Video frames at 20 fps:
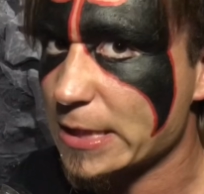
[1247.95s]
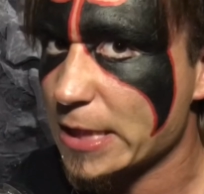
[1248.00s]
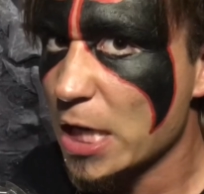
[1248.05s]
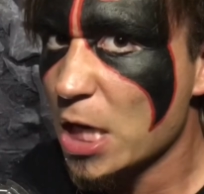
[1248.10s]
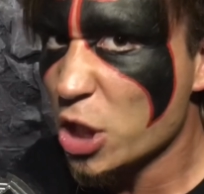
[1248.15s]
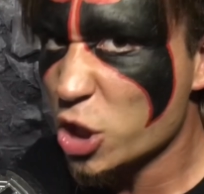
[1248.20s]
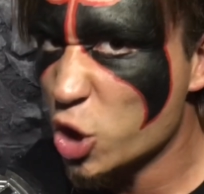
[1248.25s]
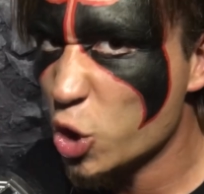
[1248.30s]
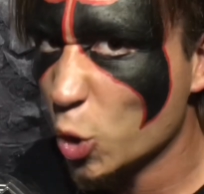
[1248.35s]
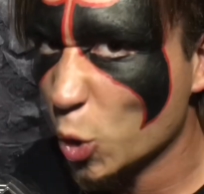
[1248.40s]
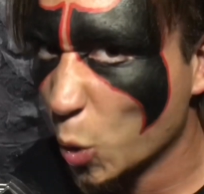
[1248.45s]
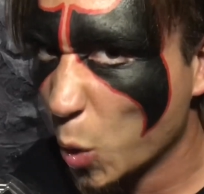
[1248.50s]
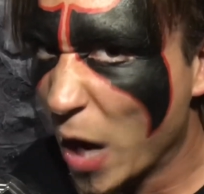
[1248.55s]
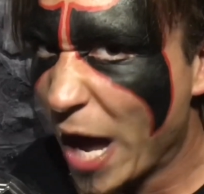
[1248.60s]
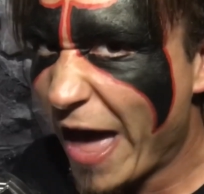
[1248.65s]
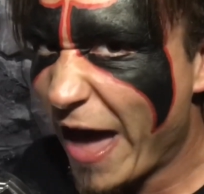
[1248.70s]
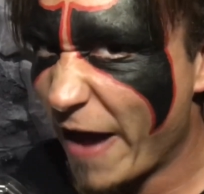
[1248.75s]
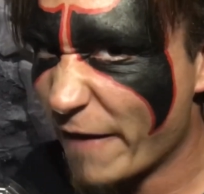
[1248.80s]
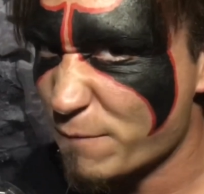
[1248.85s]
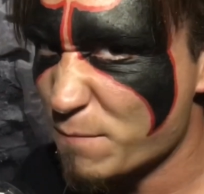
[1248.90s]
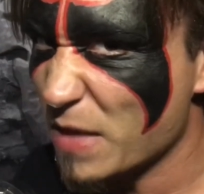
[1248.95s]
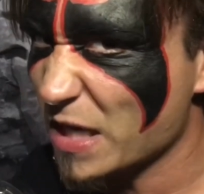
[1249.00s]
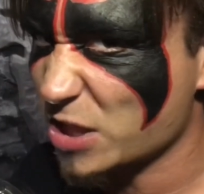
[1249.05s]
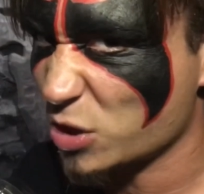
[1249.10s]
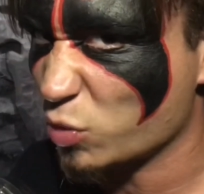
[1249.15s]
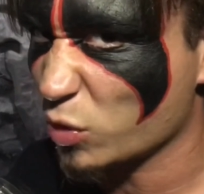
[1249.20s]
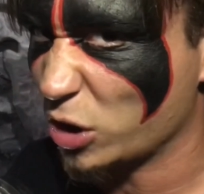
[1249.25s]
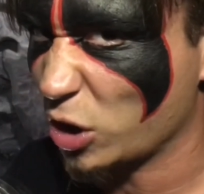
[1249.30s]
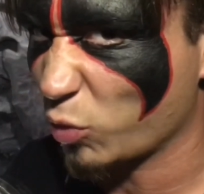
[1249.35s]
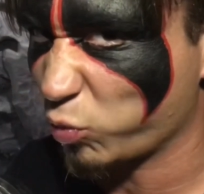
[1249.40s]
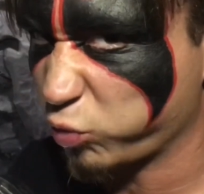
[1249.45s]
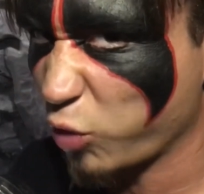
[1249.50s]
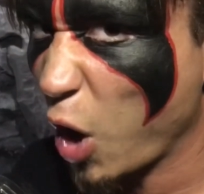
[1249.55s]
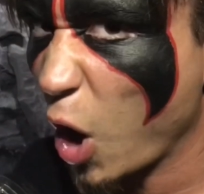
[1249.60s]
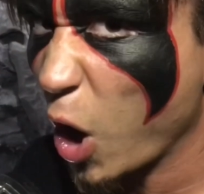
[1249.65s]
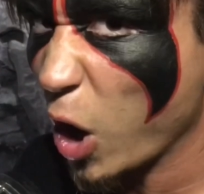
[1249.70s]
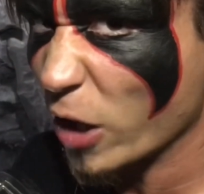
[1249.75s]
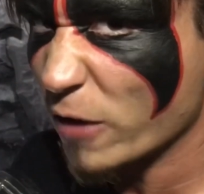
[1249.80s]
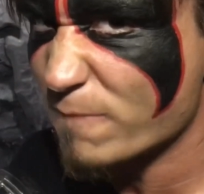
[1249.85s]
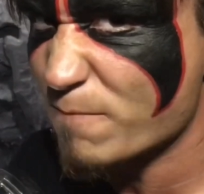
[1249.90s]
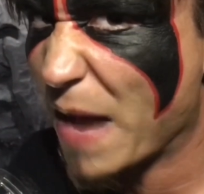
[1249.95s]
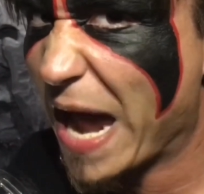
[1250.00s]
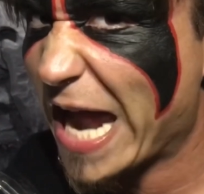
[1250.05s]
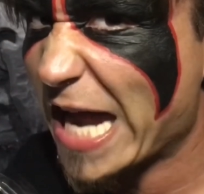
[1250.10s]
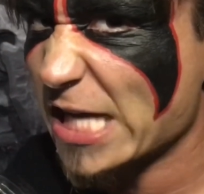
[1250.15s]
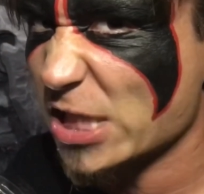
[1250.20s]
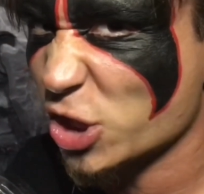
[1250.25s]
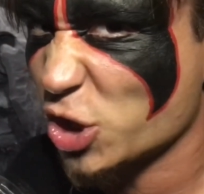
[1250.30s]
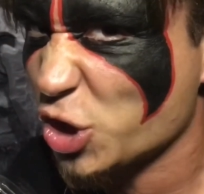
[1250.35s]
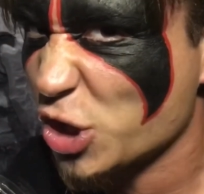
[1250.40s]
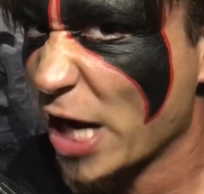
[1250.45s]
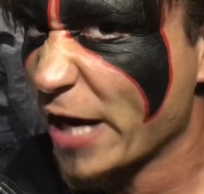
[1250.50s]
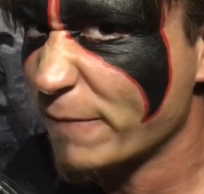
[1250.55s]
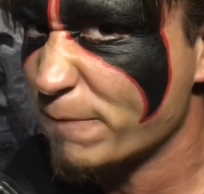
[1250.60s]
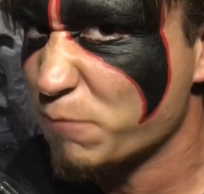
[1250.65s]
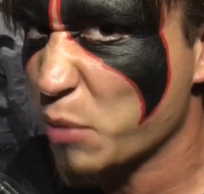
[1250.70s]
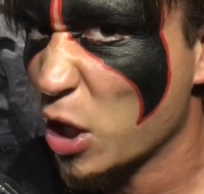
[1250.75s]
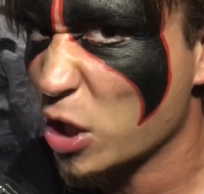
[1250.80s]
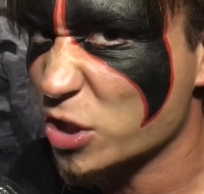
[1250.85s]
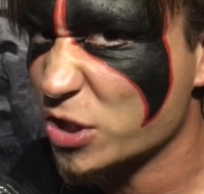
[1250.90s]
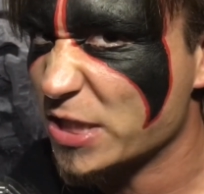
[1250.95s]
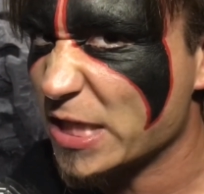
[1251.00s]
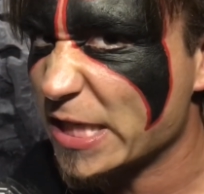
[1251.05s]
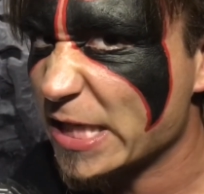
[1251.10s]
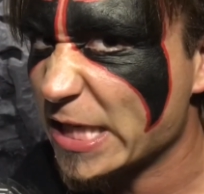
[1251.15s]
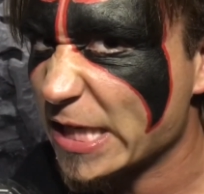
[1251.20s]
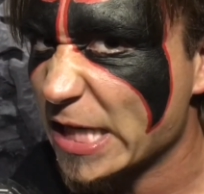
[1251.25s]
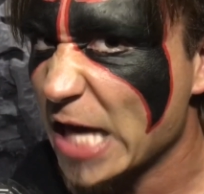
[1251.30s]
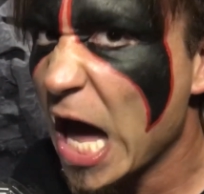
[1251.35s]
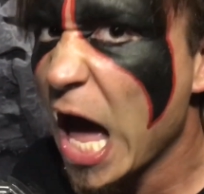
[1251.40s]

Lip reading: You have messed with the wrong man, Shank Barzini.